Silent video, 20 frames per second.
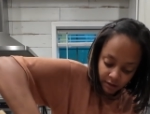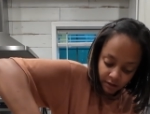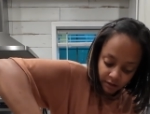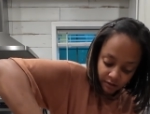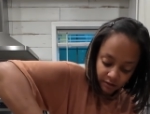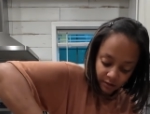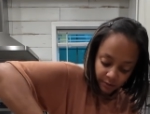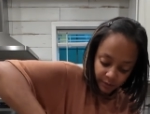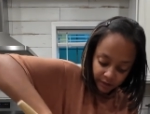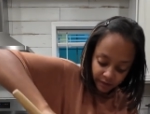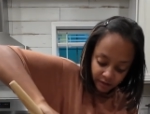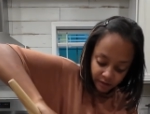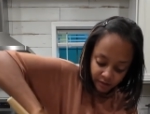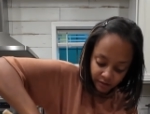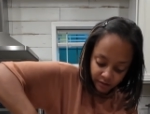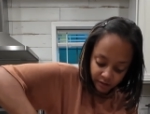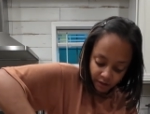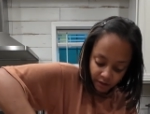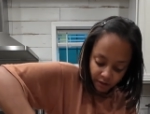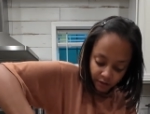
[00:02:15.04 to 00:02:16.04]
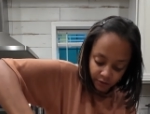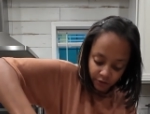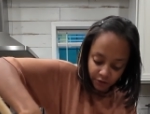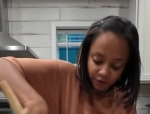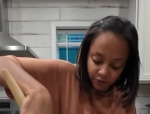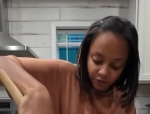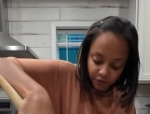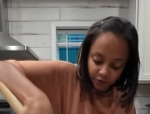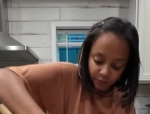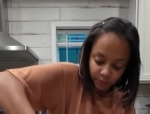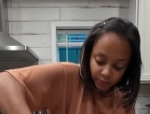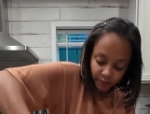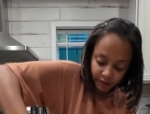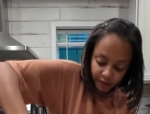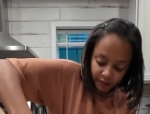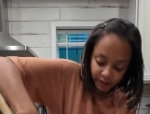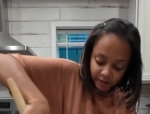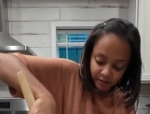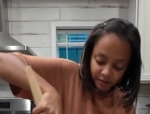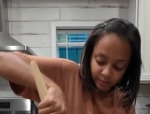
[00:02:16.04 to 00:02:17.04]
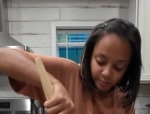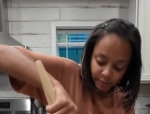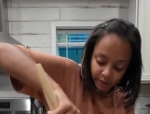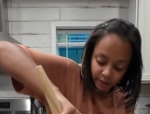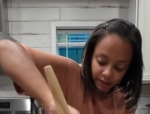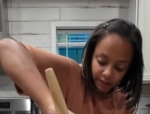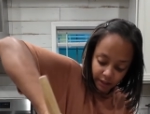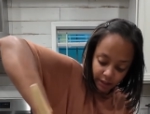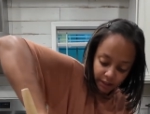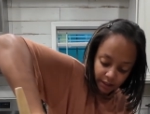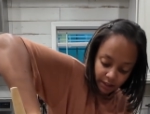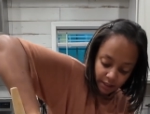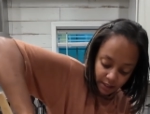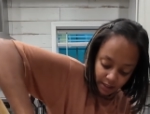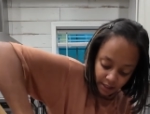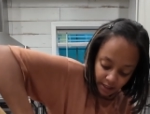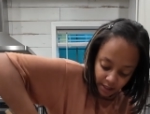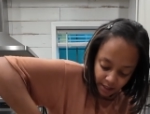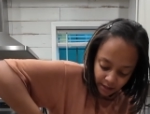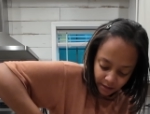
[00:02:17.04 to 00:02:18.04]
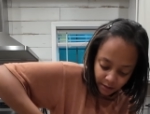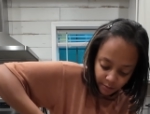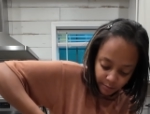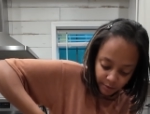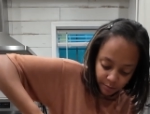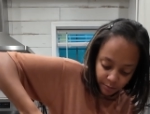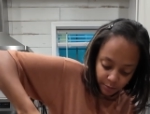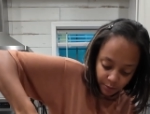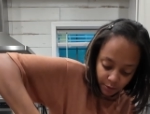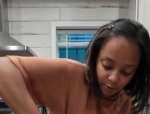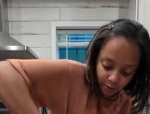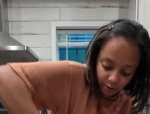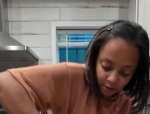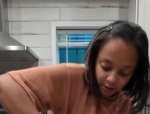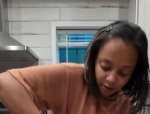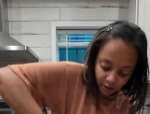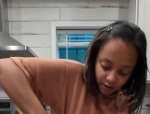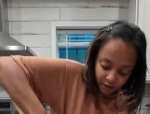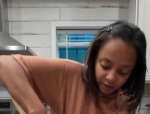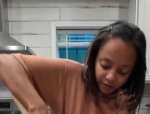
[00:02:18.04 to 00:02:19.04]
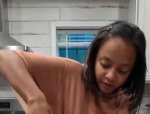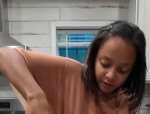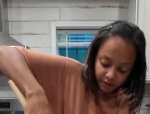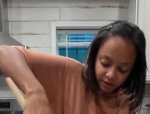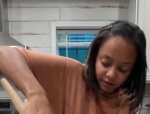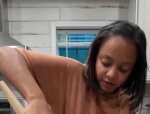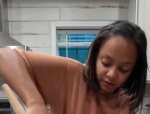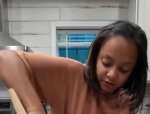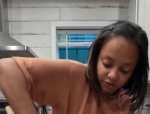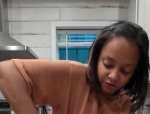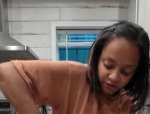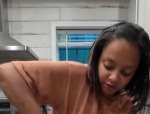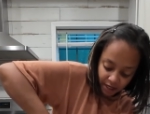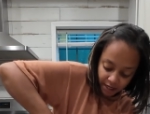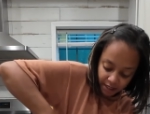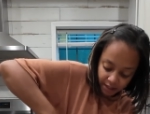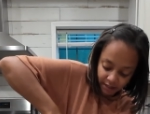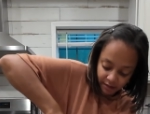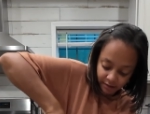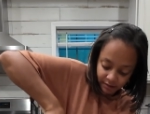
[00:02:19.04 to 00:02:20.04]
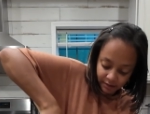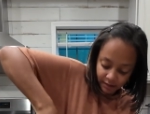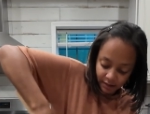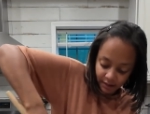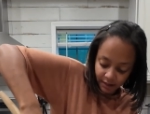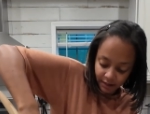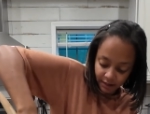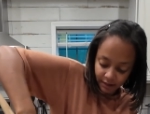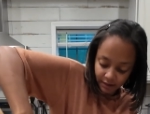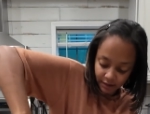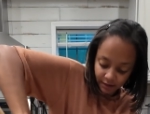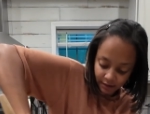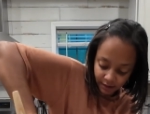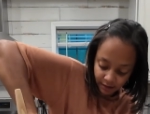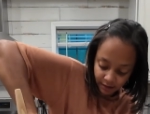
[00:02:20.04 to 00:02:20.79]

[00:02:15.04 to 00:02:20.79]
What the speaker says: So with this dough, you do want it to be a little bit more on the shaggy side.